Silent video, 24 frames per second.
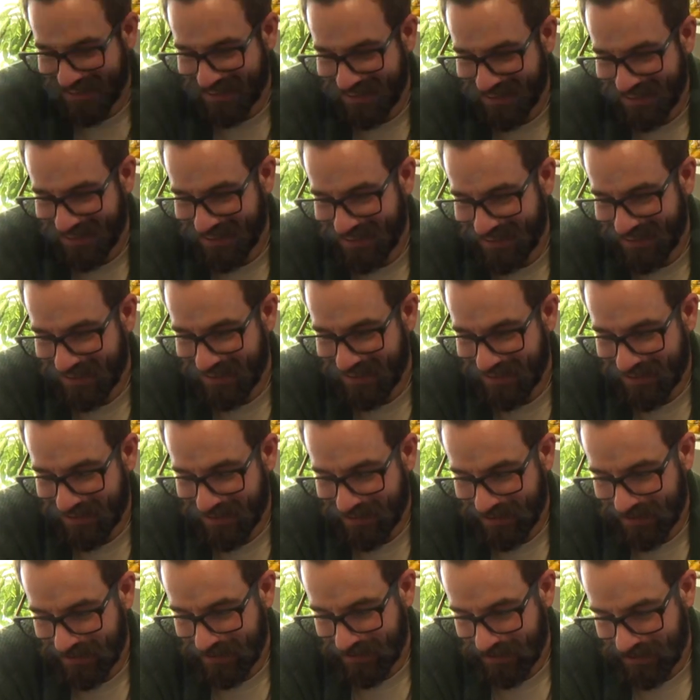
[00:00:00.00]
What has been your
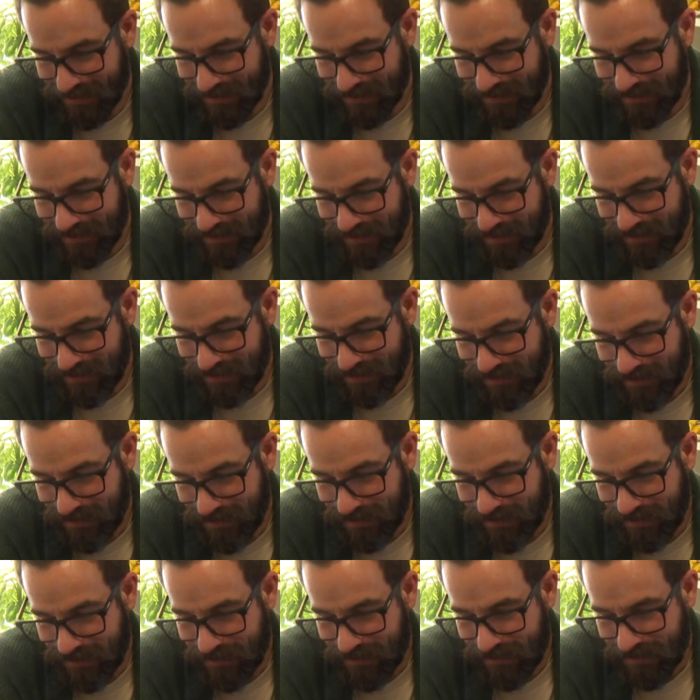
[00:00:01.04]
favorite part
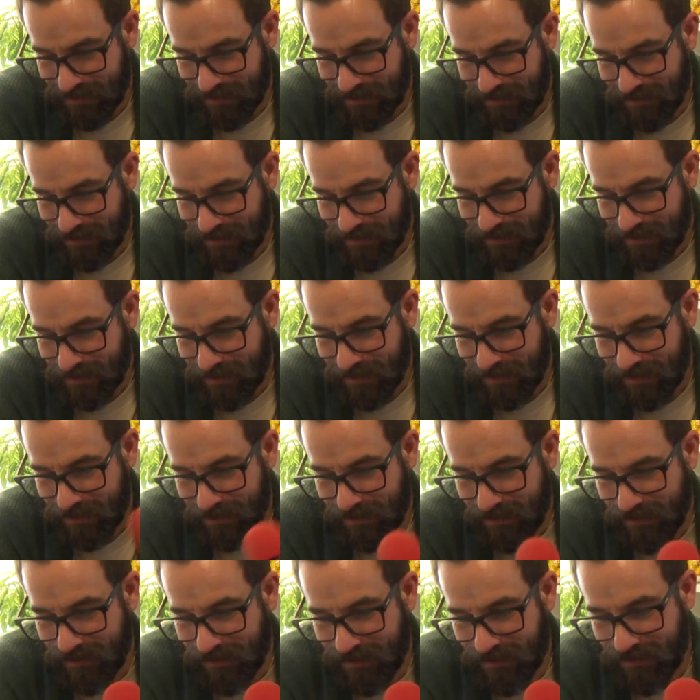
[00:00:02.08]
of season two?
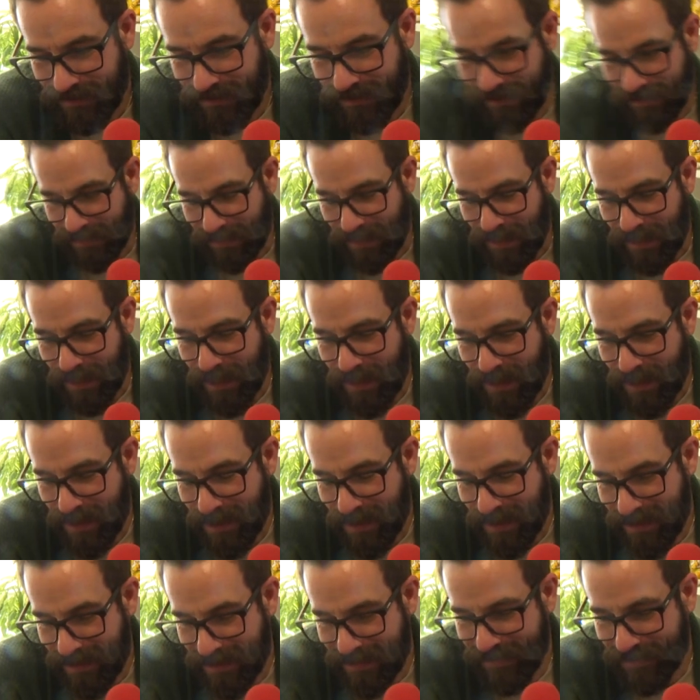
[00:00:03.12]

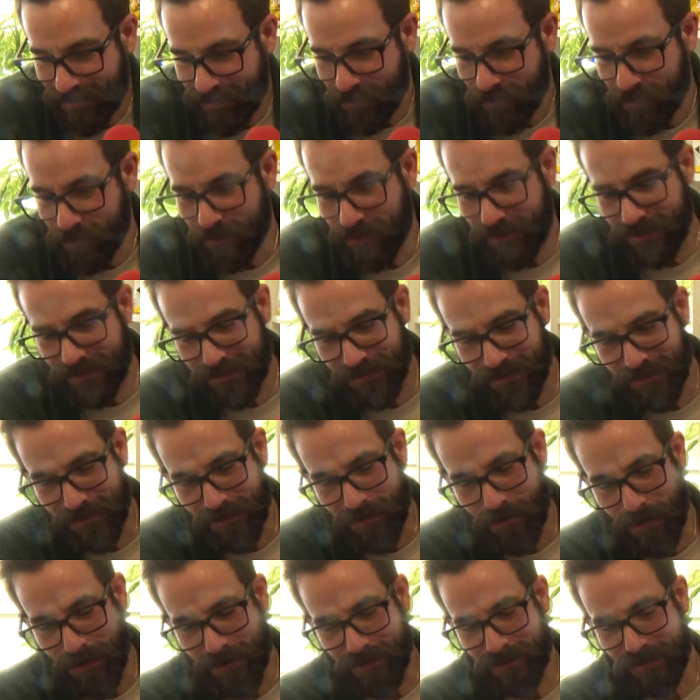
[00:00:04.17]
Uh, that's a good
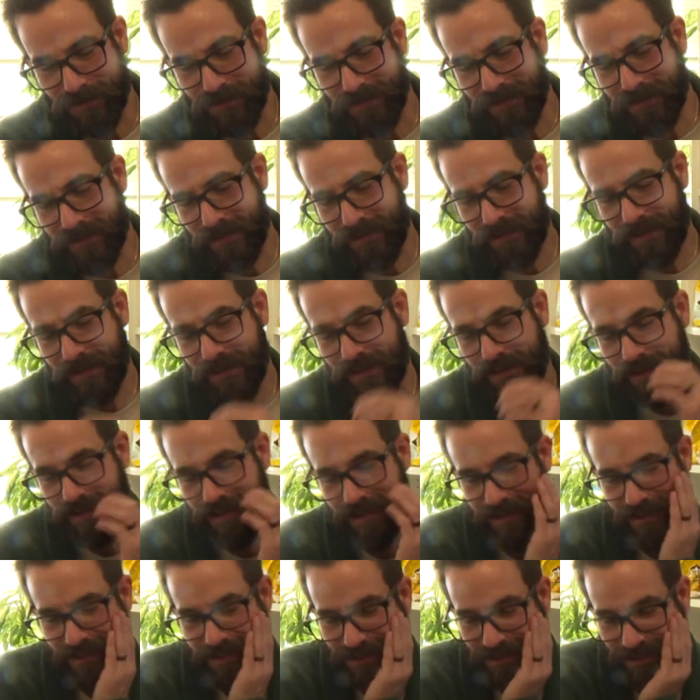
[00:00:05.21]
question. I mean, you're a,
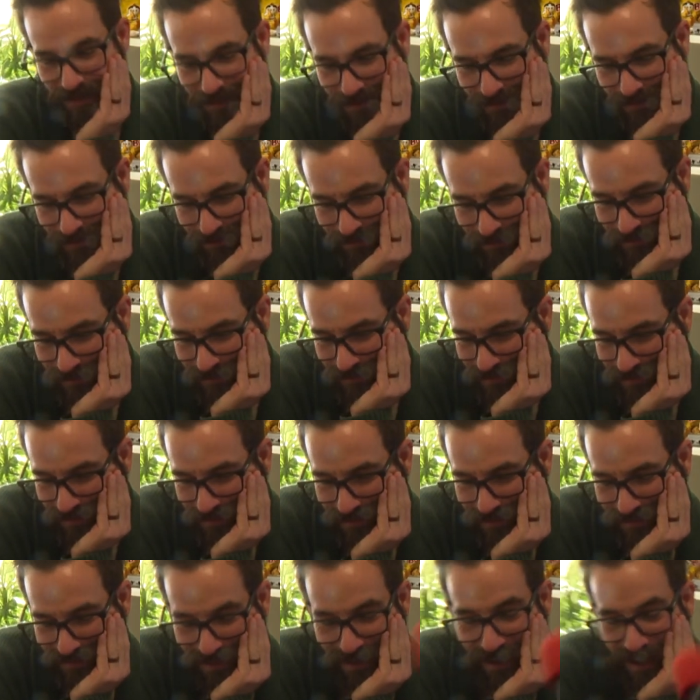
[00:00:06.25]
you're a series regular
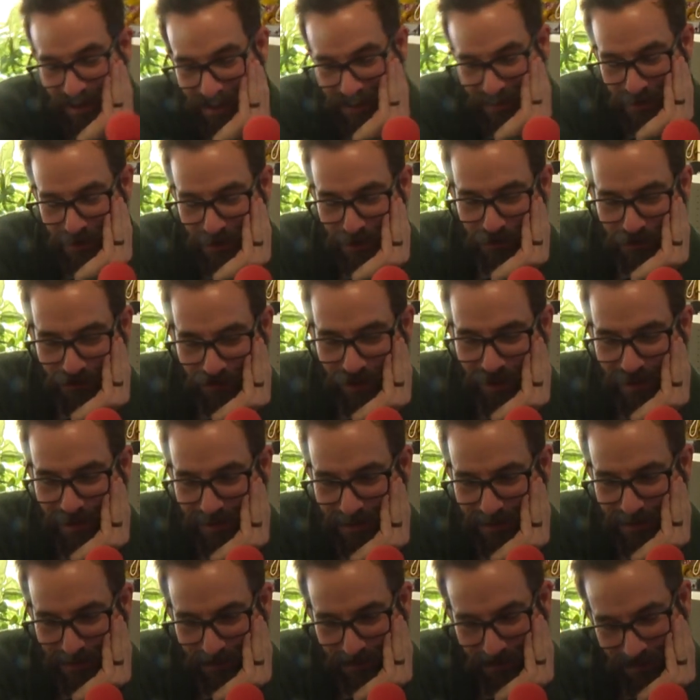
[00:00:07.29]
now. Yeah, I know,
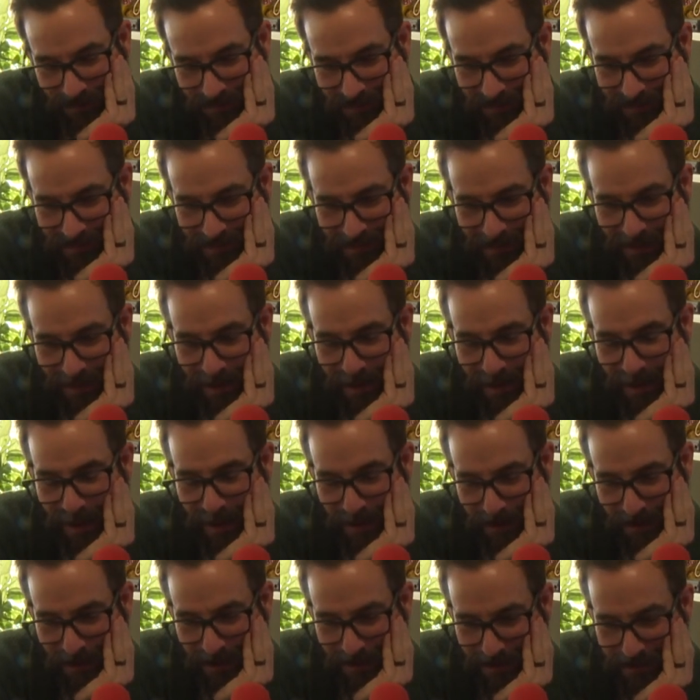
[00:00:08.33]
right? Well,
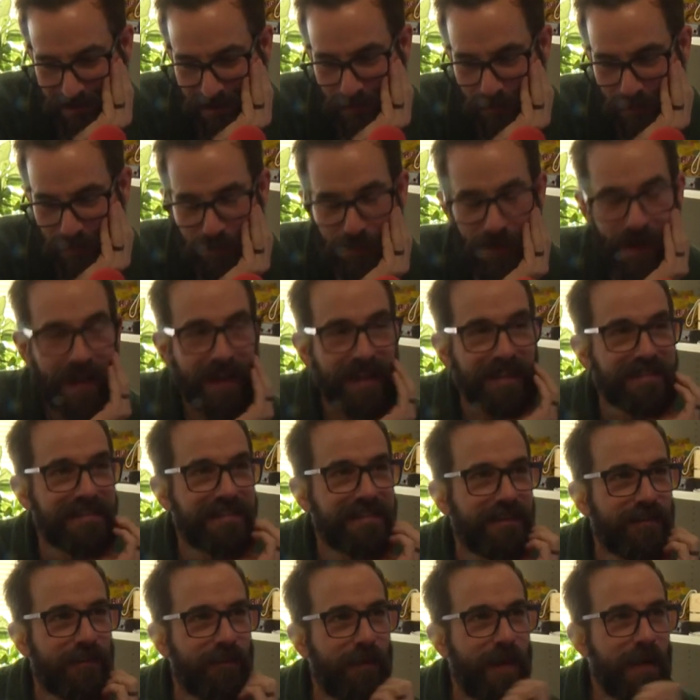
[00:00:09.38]
I, I, guess I'd be biased
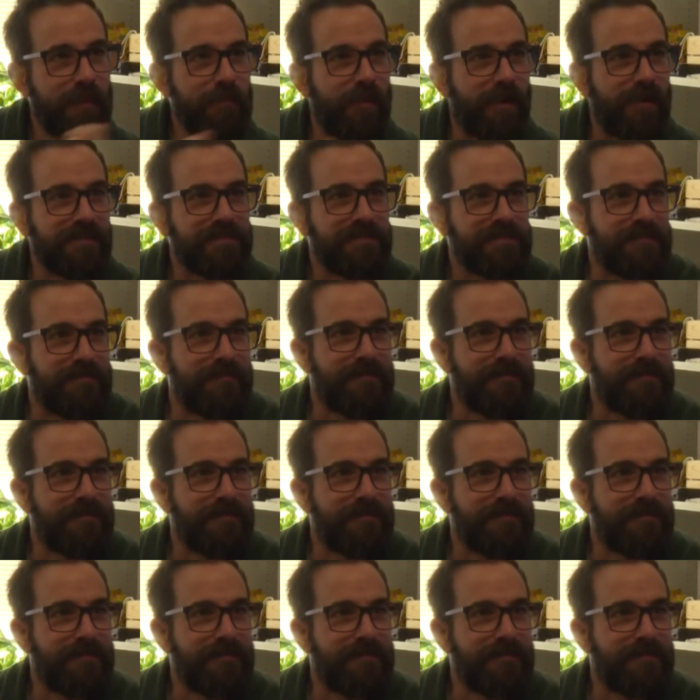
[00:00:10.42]
and say, "Well, oh, my part's the